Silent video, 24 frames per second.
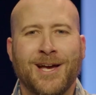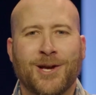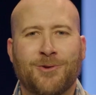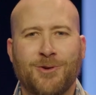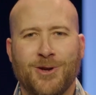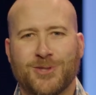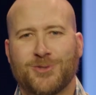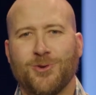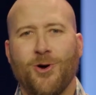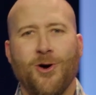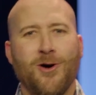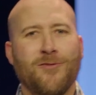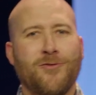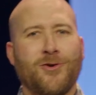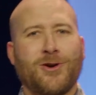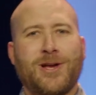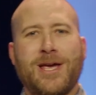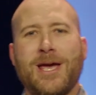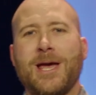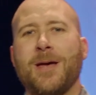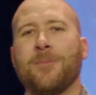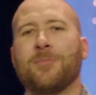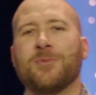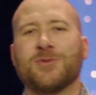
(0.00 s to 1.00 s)
across all of our
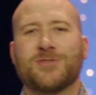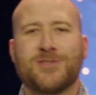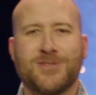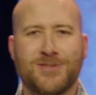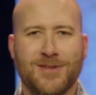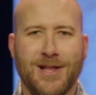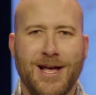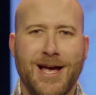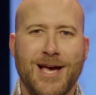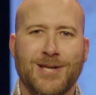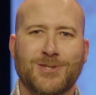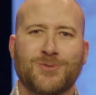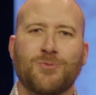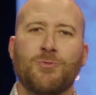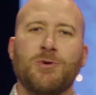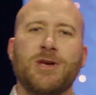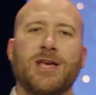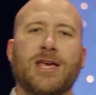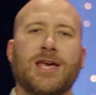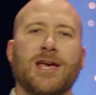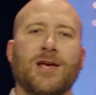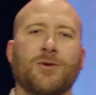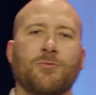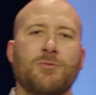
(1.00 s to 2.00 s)
campuses last
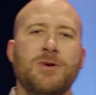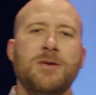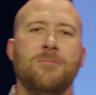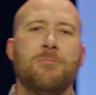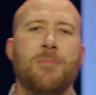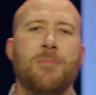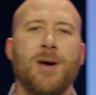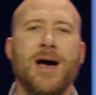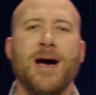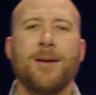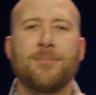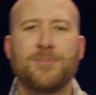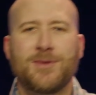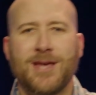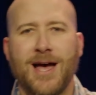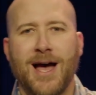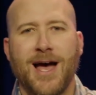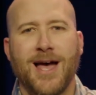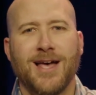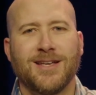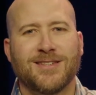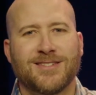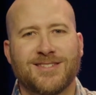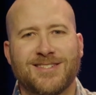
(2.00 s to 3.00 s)
weekend, we
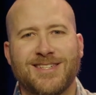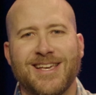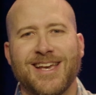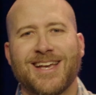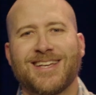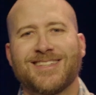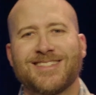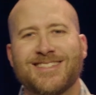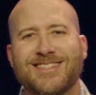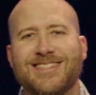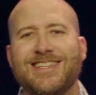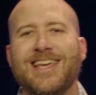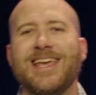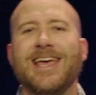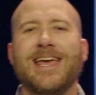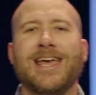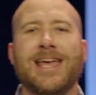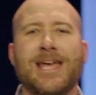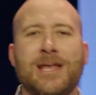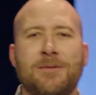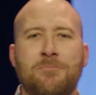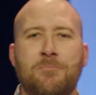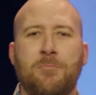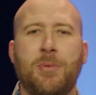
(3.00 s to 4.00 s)
baptized
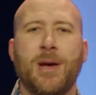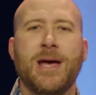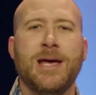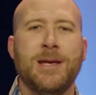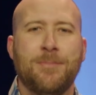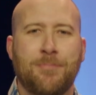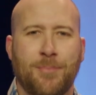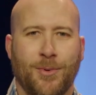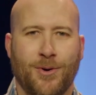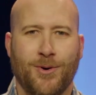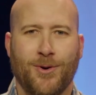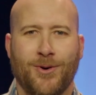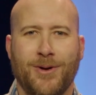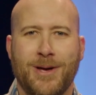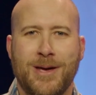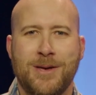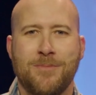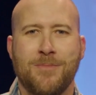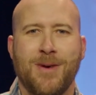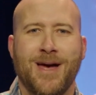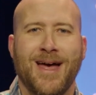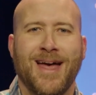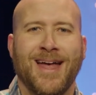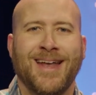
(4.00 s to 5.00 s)
16 people.
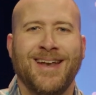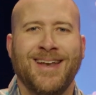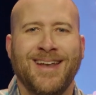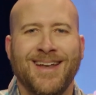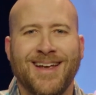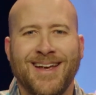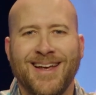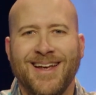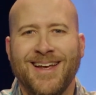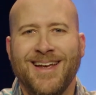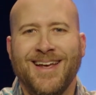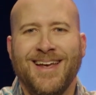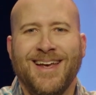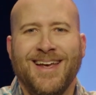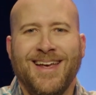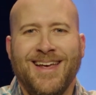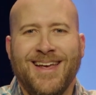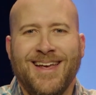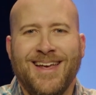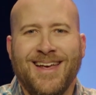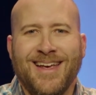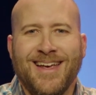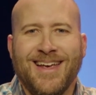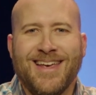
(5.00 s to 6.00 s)
Amen?
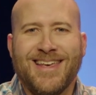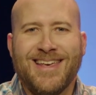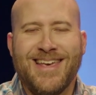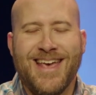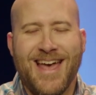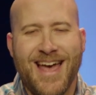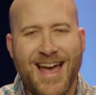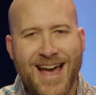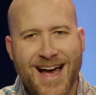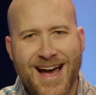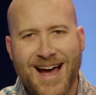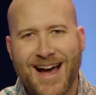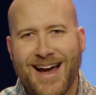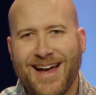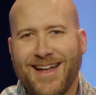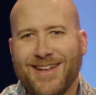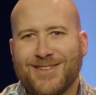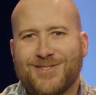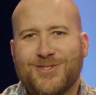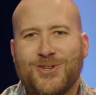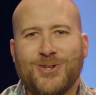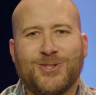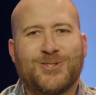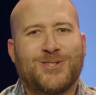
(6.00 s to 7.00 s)
Yeah,
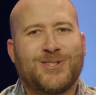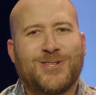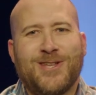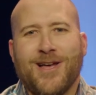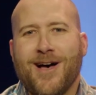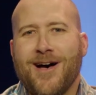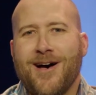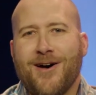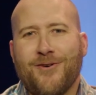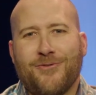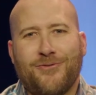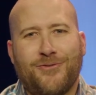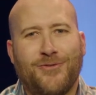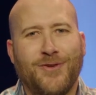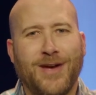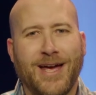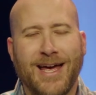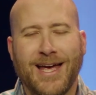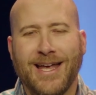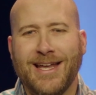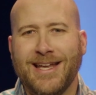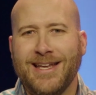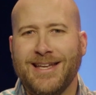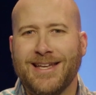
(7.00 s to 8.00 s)
it's good stuff.
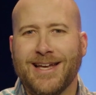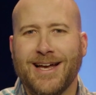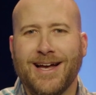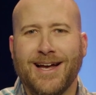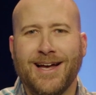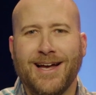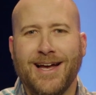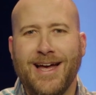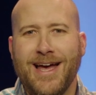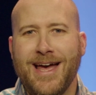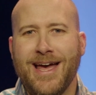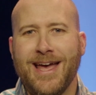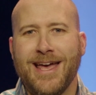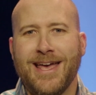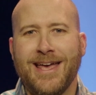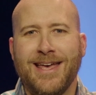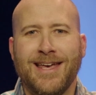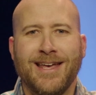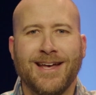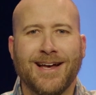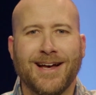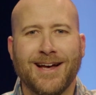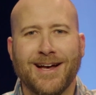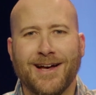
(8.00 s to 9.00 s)
And
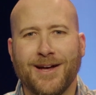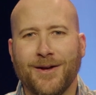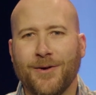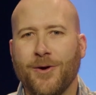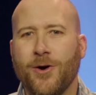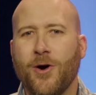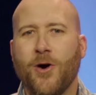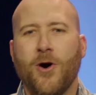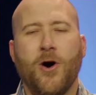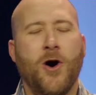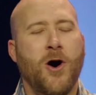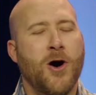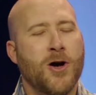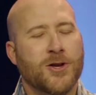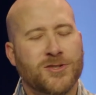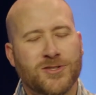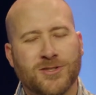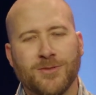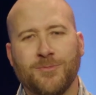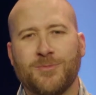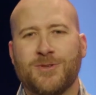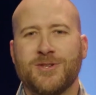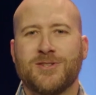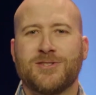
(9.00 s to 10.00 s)

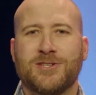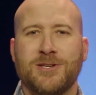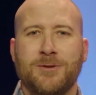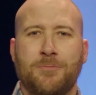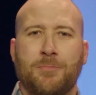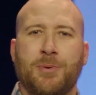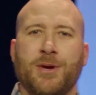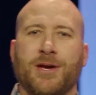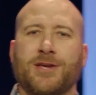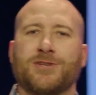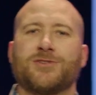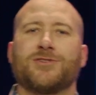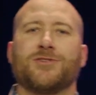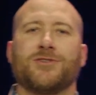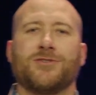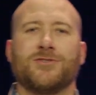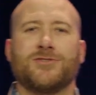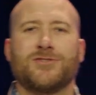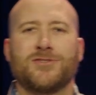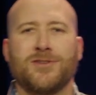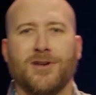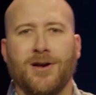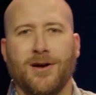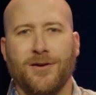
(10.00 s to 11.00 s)
awesome to see
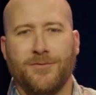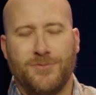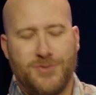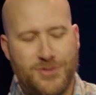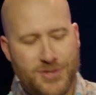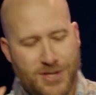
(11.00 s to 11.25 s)
pictures of